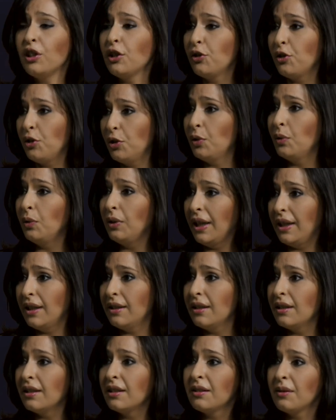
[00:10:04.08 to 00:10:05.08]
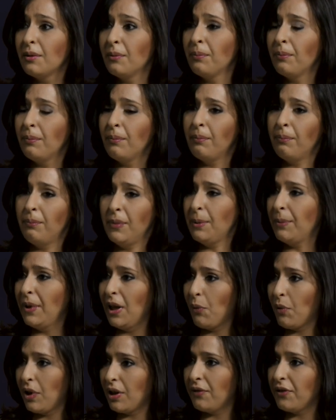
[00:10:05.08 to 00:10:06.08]
two ladies, me being
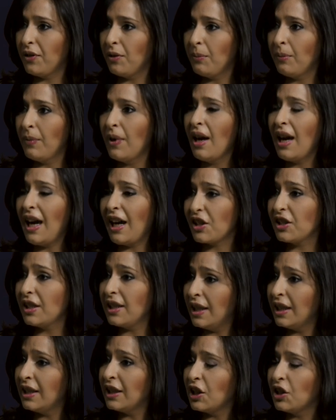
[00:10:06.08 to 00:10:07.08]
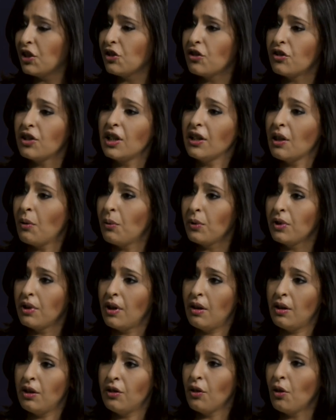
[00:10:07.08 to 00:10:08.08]
one of them, actually in the industry that were
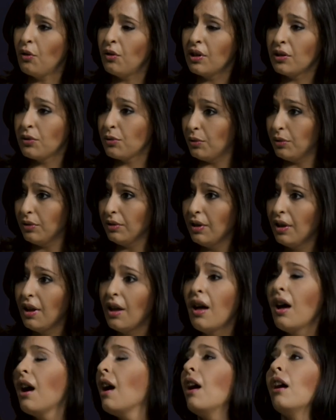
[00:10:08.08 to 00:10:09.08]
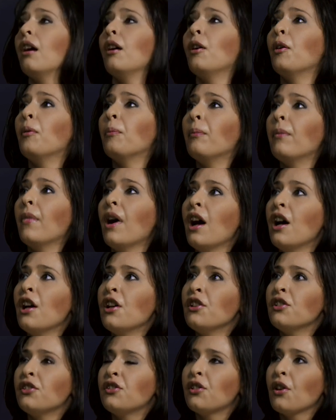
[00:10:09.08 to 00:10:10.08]
known at all.
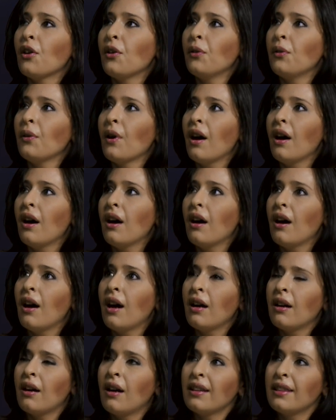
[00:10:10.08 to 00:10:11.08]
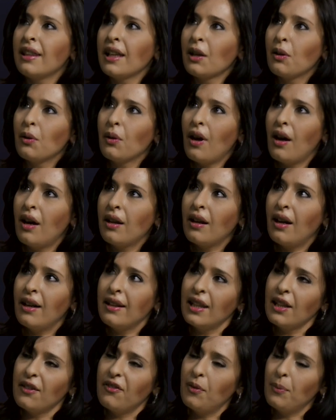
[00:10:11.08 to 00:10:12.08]
So I
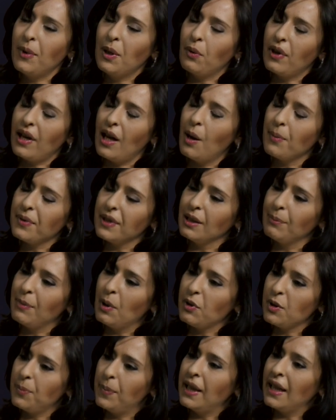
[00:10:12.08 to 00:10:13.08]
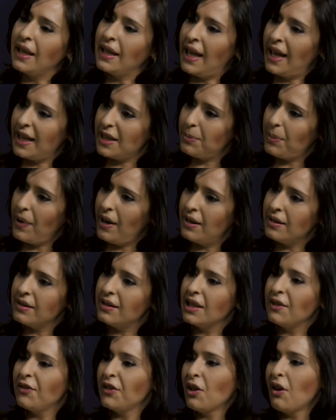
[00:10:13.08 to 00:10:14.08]
think for me what helped a little bit was being an expat.
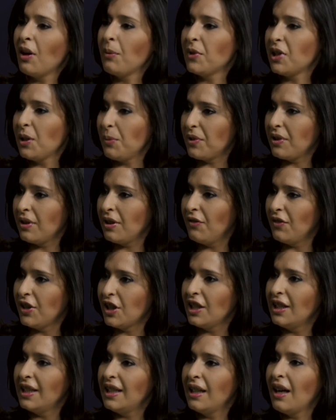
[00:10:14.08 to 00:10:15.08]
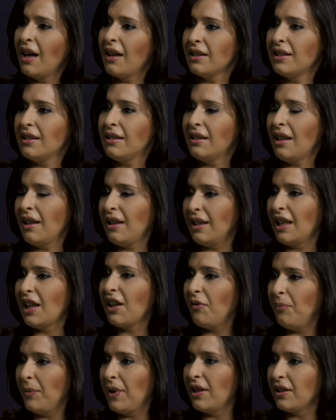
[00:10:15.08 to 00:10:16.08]
Even though I'm Egyptian originally, they think
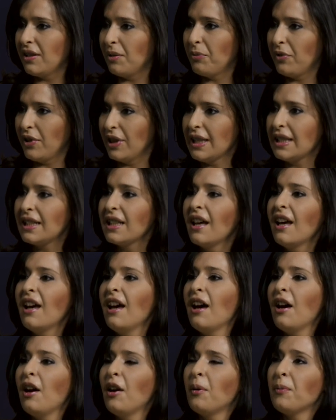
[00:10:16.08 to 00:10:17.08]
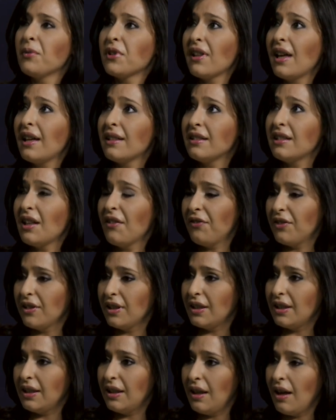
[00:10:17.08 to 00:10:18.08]
of me as a Brit. So that
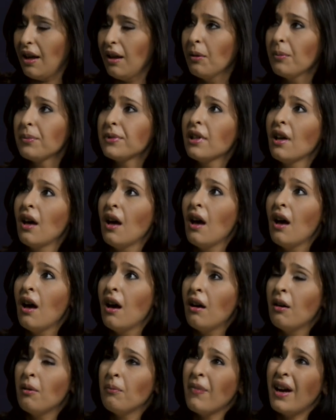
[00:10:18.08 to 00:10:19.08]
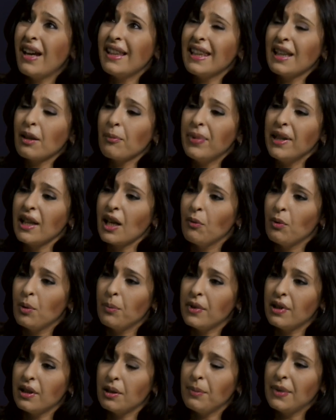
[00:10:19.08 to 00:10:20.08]
definitely helped. I think being a
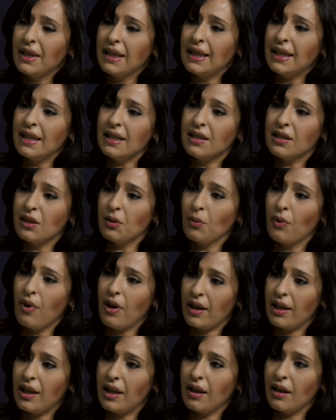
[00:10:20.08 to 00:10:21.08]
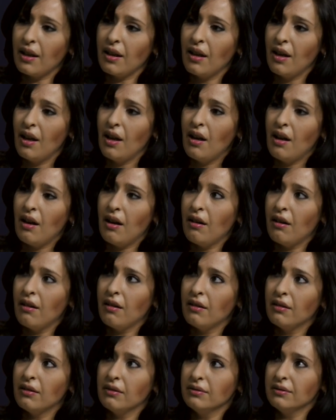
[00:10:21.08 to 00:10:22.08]
woman in the Middle East and working
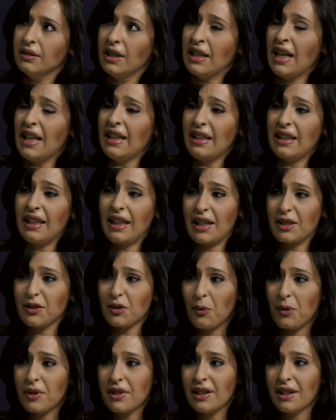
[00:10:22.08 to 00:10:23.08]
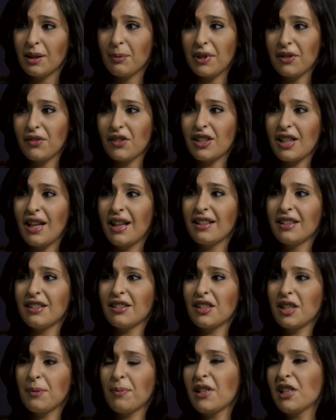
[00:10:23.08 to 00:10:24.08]
in anything is always a little bit of a challenge,
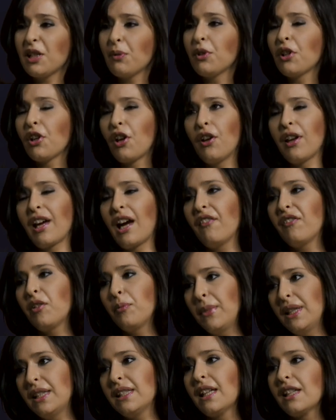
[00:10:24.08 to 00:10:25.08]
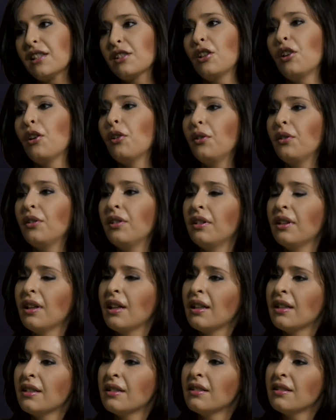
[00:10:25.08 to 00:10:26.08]
especially when you're going out for meetings alone
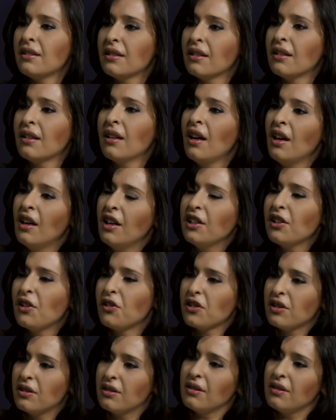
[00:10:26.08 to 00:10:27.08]
and just